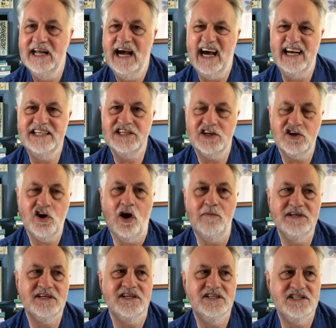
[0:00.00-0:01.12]
And it's a
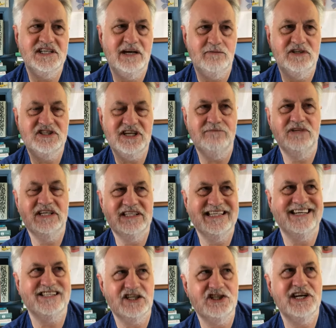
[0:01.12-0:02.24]
common conceit when somebody
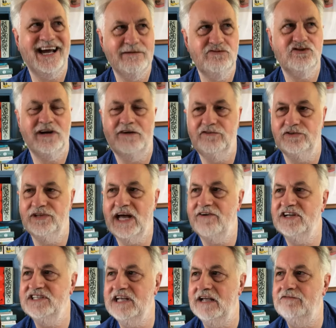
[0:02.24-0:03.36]
does a time travel
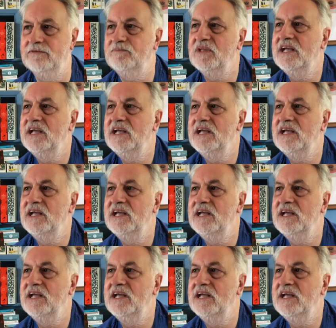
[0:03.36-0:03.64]
narrative.